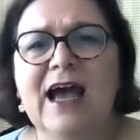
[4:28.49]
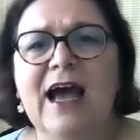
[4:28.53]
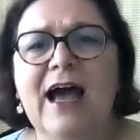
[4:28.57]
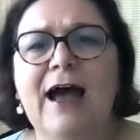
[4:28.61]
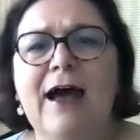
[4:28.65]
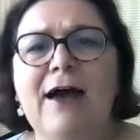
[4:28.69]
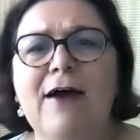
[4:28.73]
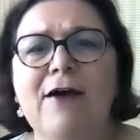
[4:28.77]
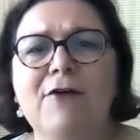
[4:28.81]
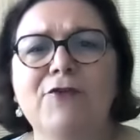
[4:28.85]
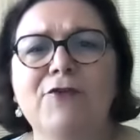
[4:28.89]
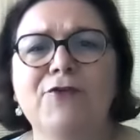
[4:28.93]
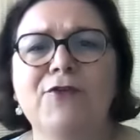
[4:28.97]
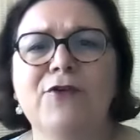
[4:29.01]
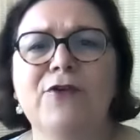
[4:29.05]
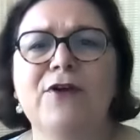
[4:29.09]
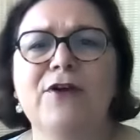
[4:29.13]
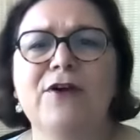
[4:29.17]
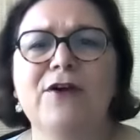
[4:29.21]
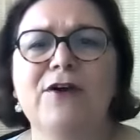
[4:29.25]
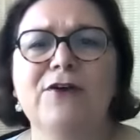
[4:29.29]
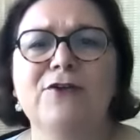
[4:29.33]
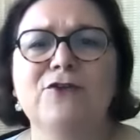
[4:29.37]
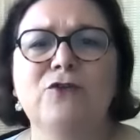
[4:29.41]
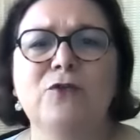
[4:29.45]

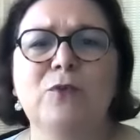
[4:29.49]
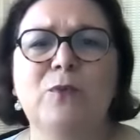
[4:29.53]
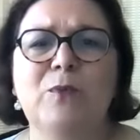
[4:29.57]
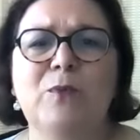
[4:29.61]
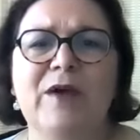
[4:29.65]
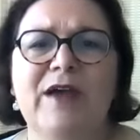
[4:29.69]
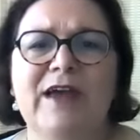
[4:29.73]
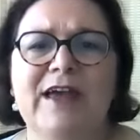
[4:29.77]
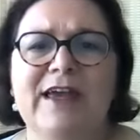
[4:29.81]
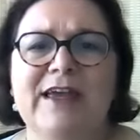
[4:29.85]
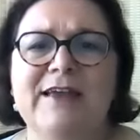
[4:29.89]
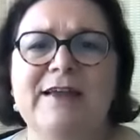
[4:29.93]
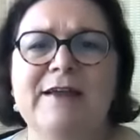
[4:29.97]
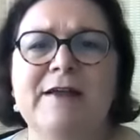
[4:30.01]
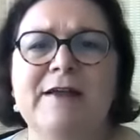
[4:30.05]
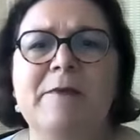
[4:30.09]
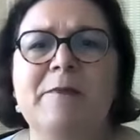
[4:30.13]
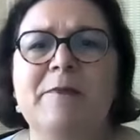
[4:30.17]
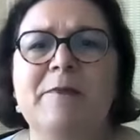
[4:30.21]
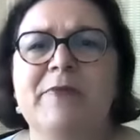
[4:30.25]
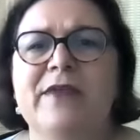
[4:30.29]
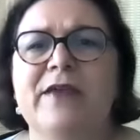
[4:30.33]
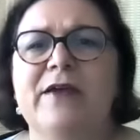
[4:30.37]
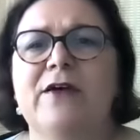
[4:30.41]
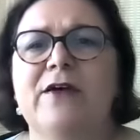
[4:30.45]
have to pay
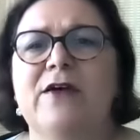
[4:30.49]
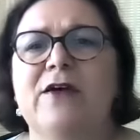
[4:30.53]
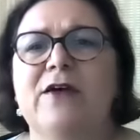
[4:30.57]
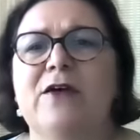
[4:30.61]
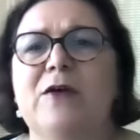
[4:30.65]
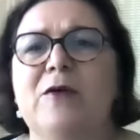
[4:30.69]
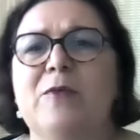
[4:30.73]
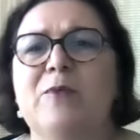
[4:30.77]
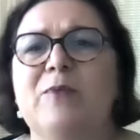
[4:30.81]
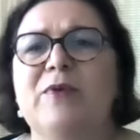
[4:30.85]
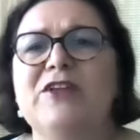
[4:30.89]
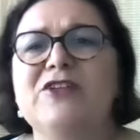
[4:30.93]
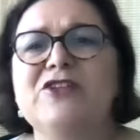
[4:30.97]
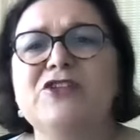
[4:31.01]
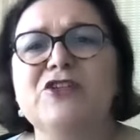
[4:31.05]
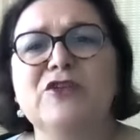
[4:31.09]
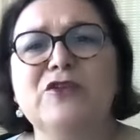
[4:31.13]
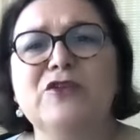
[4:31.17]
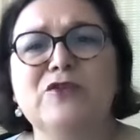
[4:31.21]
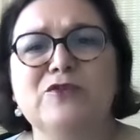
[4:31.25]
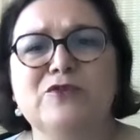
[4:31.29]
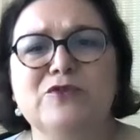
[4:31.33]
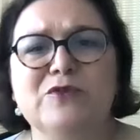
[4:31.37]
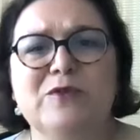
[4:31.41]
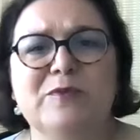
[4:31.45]
pension
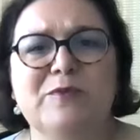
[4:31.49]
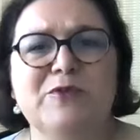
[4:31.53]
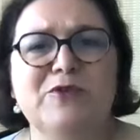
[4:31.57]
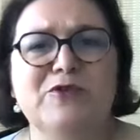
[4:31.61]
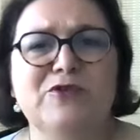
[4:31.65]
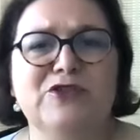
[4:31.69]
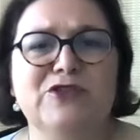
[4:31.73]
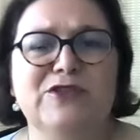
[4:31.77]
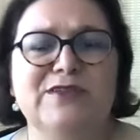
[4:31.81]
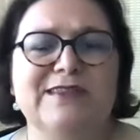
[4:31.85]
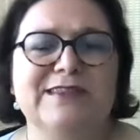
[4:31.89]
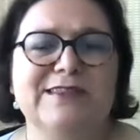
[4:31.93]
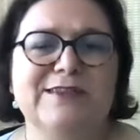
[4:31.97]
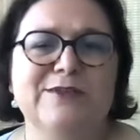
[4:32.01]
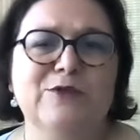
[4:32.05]
contributions.